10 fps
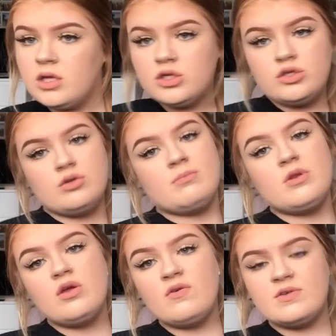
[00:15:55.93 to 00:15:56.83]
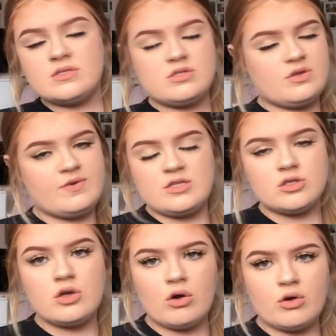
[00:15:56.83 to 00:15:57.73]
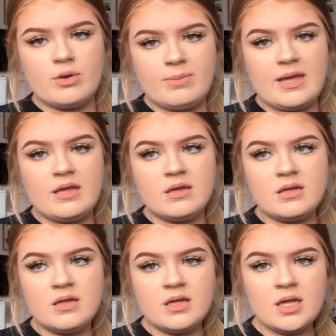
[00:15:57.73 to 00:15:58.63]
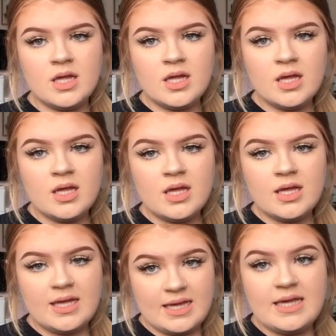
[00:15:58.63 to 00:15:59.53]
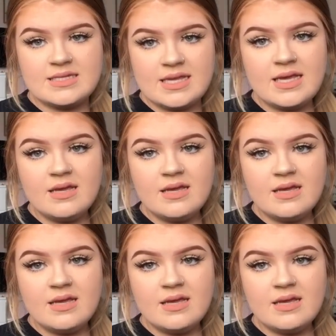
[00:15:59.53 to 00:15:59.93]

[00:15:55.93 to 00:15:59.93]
do the manoeuvres and stuff, and it's just not going to be easy,